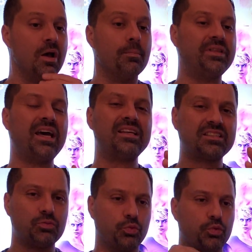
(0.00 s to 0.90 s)
but then
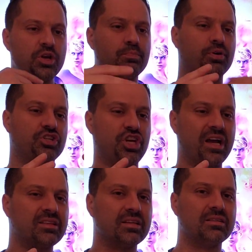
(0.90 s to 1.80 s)
it's
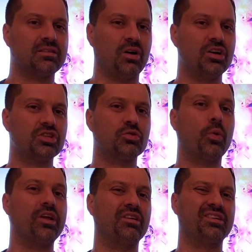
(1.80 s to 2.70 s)
reprojected to
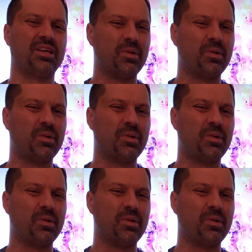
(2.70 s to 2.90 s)
120 Hertz.